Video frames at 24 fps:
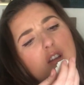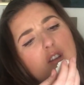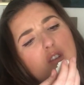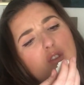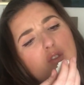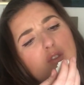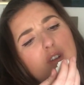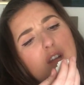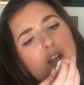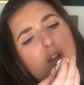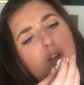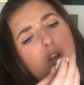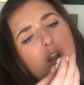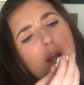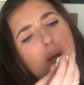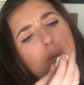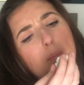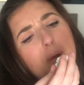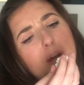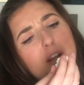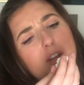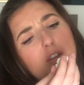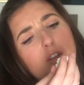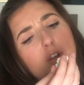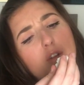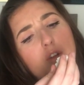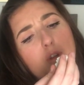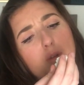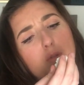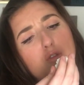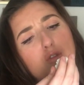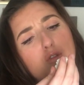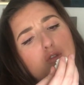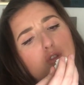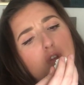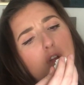doesn't really look like a bad. Oh no,
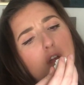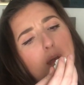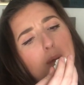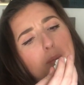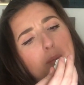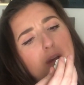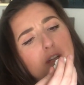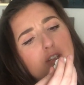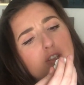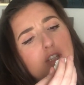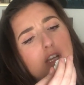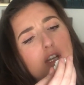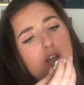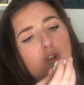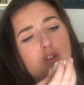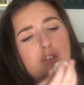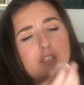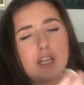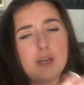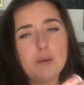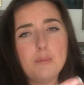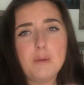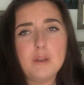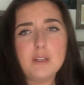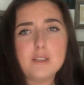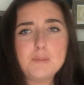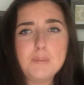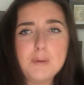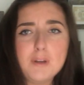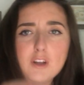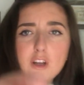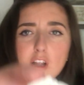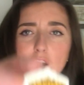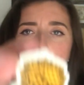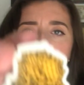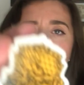it does look like a bad It Looks like a bit. It's a
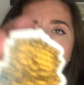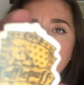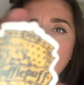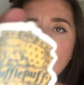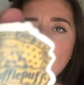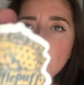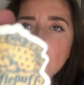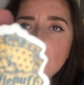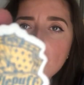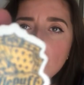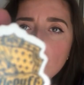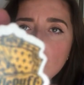bit of, like got a bit